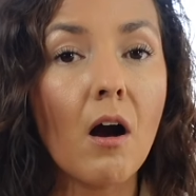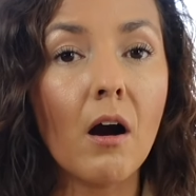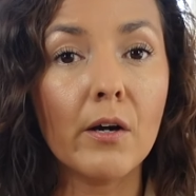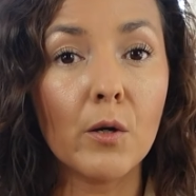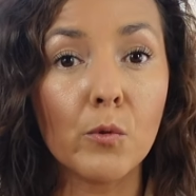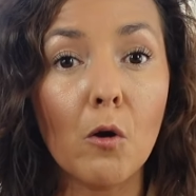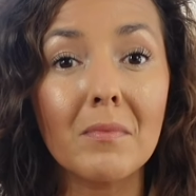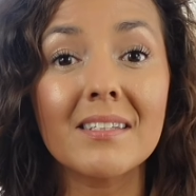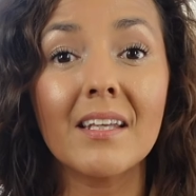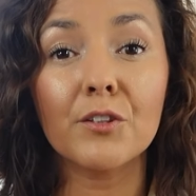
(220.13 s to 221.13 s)
are
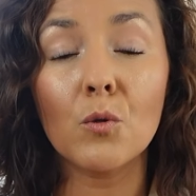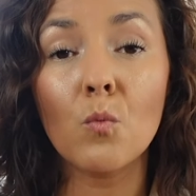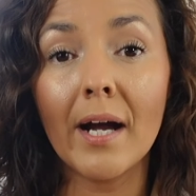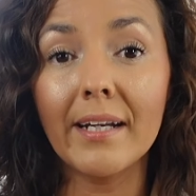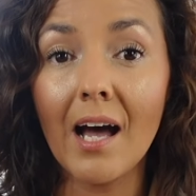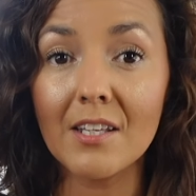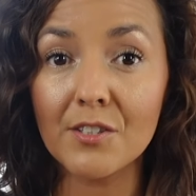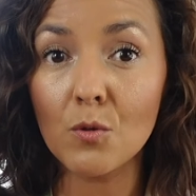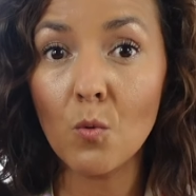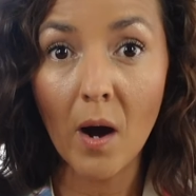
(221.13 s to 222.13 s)
aromas that the wine
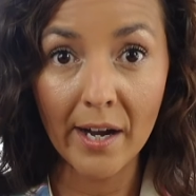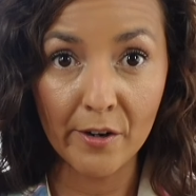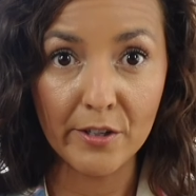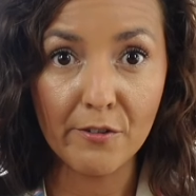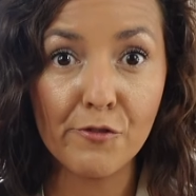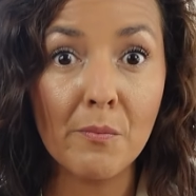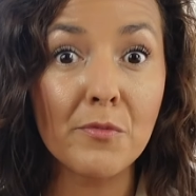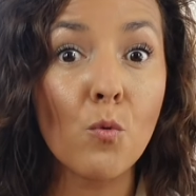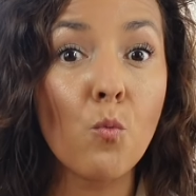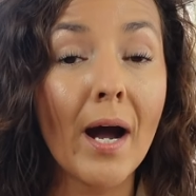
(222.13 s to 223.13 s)
has acquired from
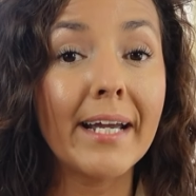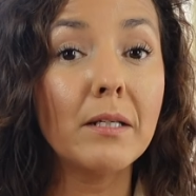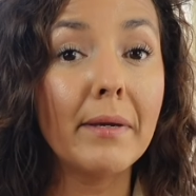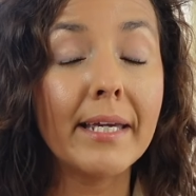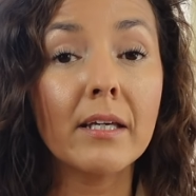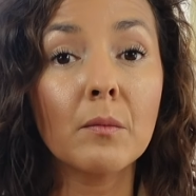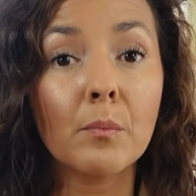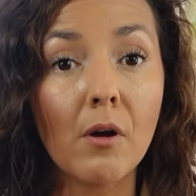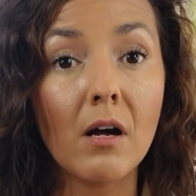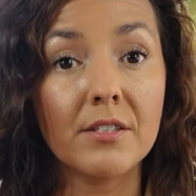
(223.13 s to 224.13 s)
the winemaking
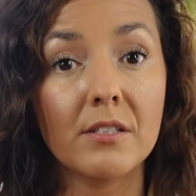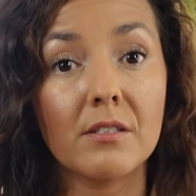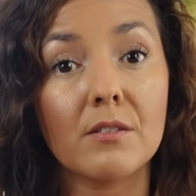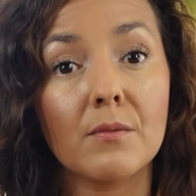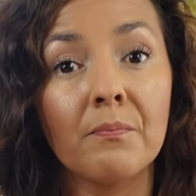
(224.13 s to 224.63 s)
process.